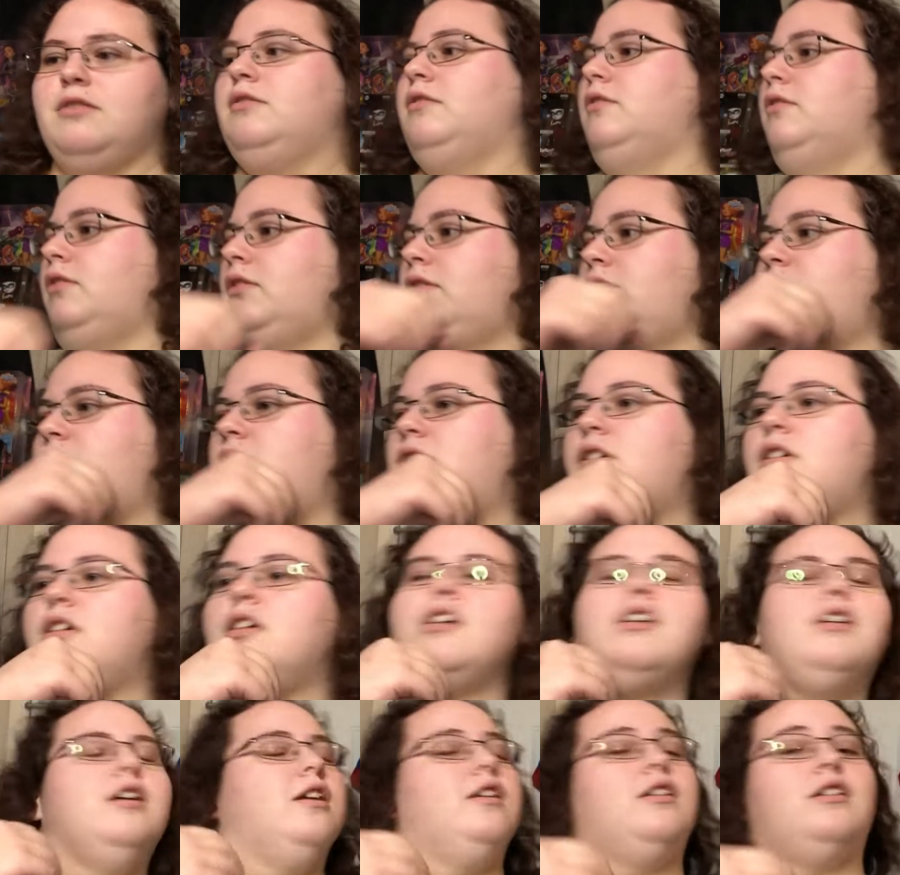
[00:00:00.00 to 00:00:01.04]

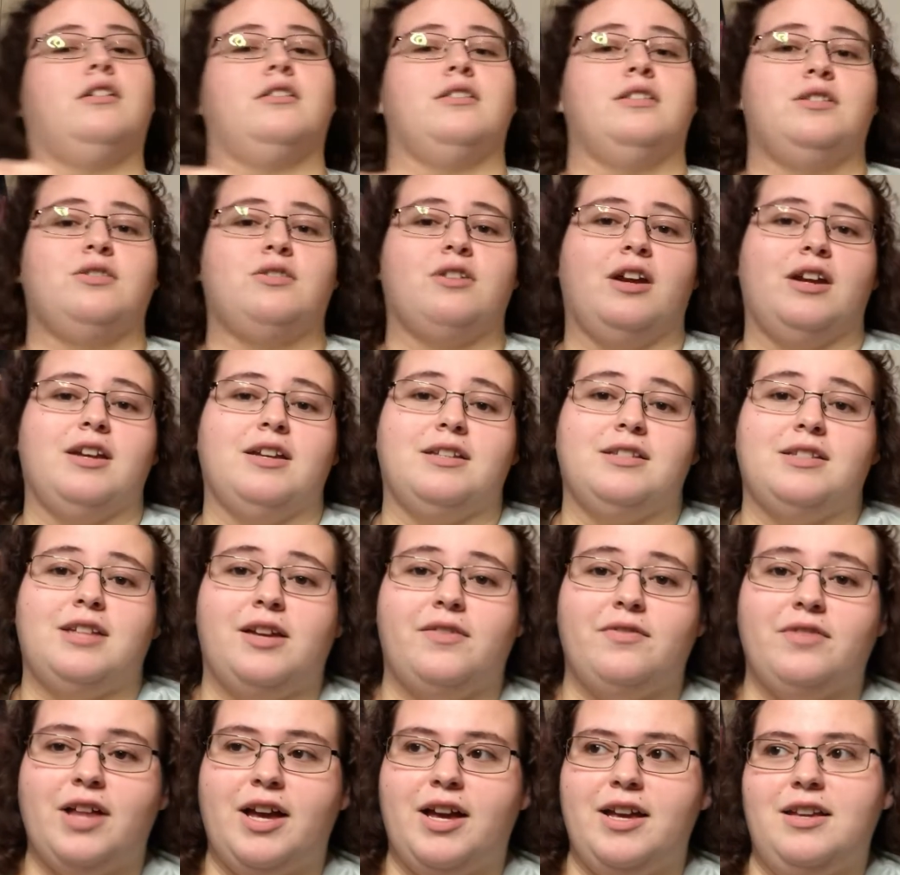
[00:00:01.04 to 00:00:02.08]
And all these dragons
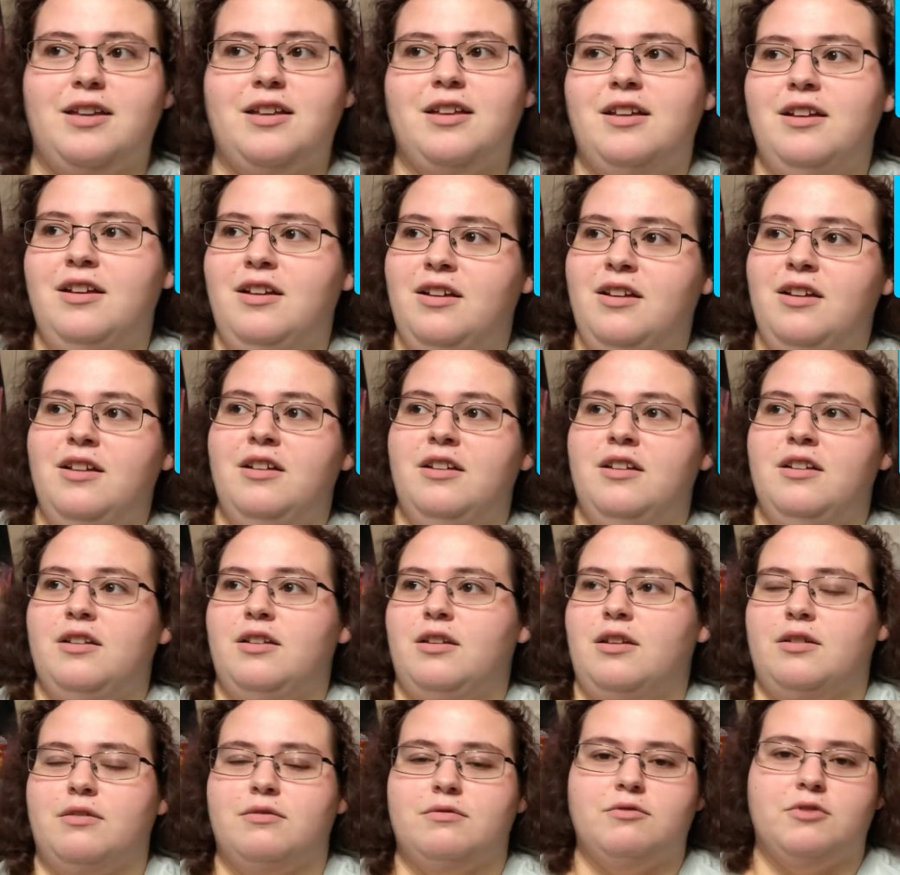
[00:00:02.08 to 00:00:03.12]
have, like,
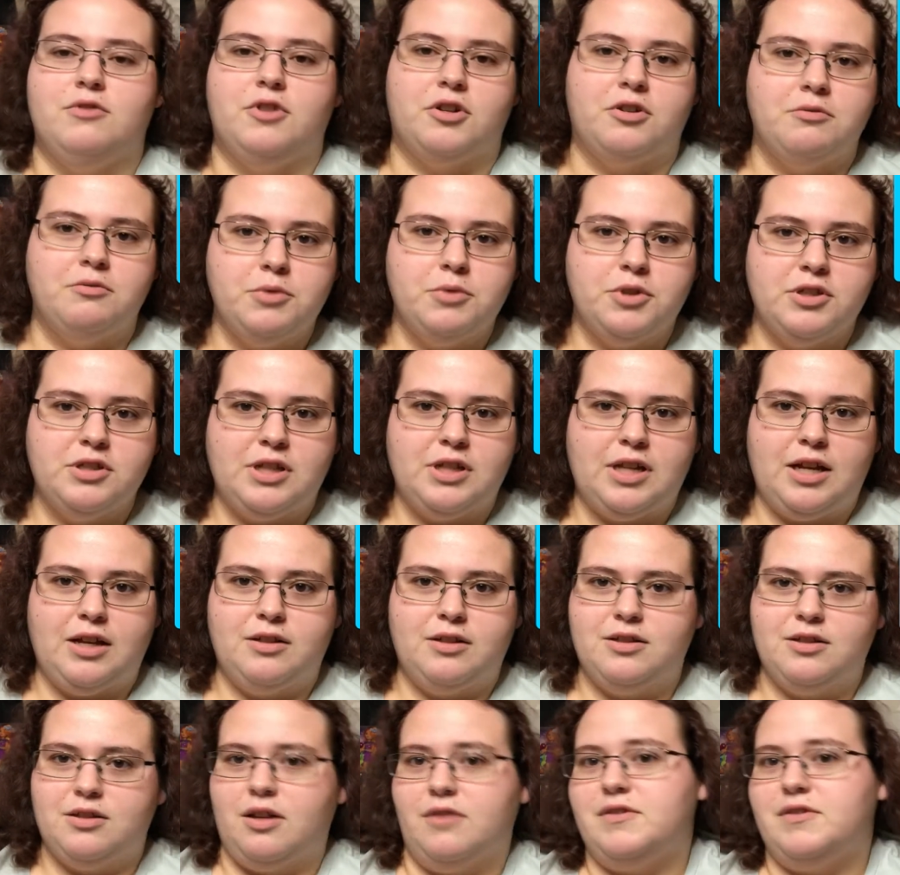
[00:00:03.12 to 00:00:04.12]
you know, their own personalities.